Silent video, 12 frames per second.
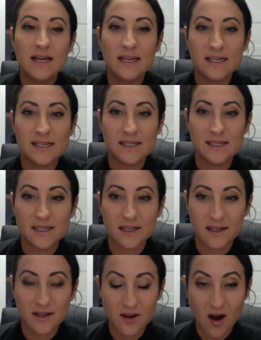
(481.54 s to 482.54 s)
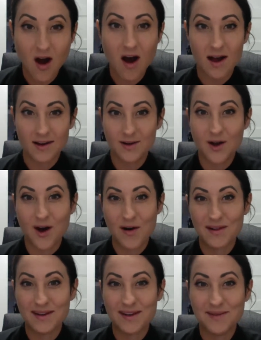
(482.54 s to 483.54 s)
is God
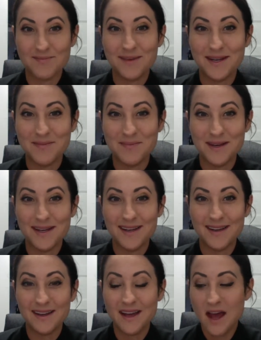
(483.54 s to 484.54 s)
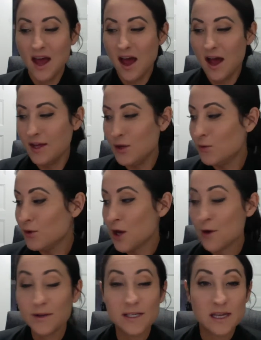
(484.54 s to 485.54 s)
calling me to be? You will
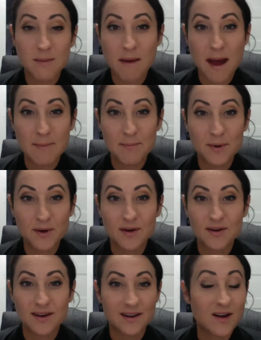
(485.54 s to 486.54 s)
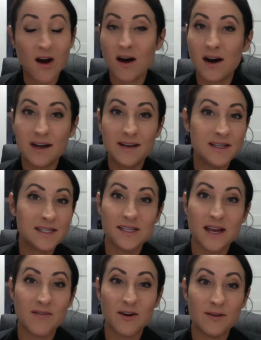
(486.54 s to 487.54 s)
notice in my book, God is
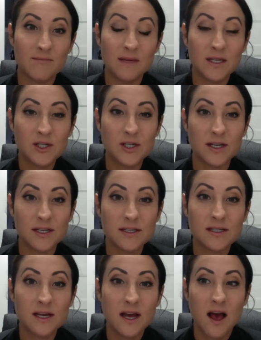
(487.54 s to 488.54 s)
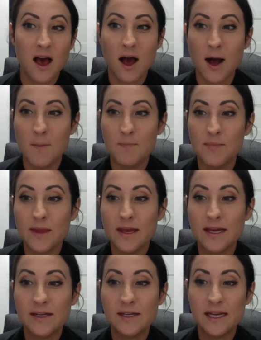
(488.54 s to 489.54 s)
never mentioned.
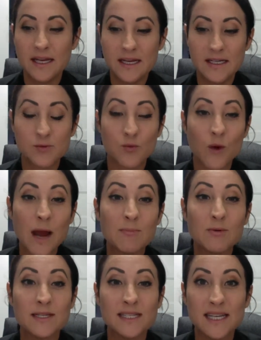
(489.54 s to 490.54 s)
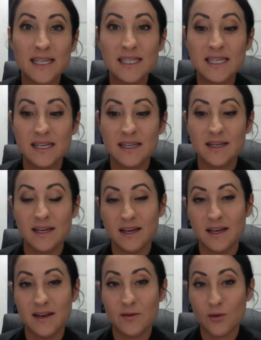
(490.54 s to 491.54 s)
He is represented
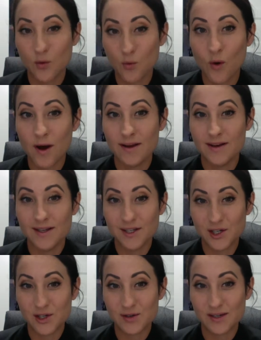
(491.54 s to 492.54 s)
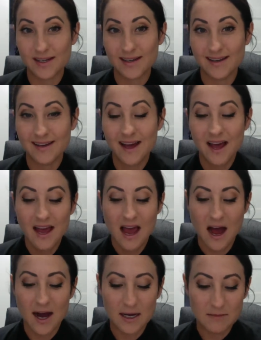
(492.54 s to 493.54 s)
in the one tree.
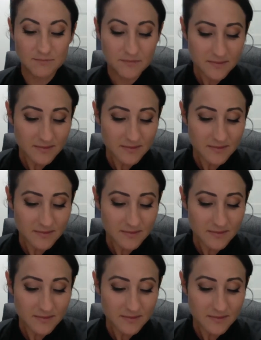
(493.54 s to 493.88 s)
And